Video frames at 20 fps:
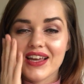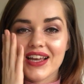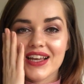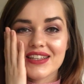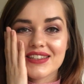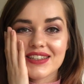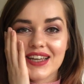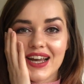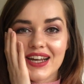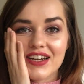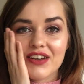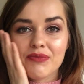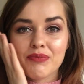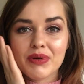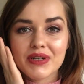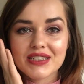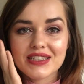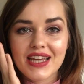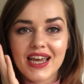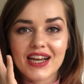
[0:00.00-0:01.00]
is kind of
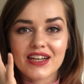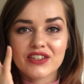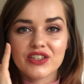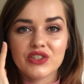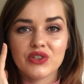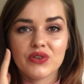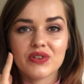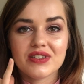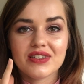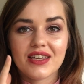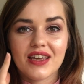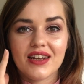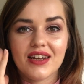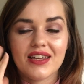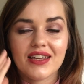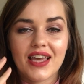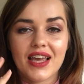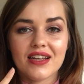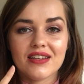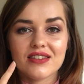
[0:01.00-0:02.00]
protecting your skin
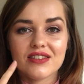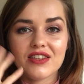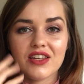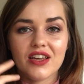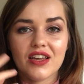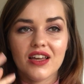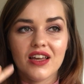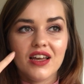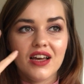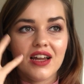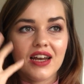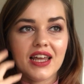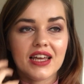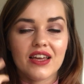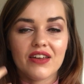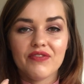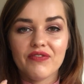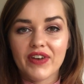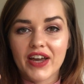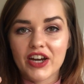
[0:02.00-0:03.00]
against the
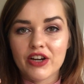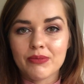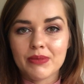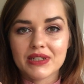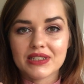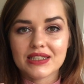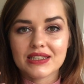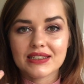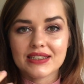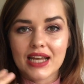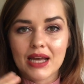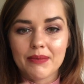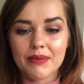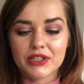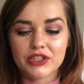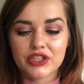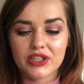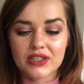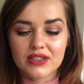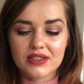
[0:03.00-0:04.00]
like environmental
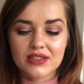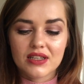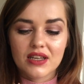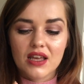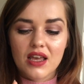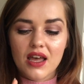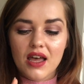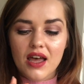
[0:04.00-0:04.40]
damages.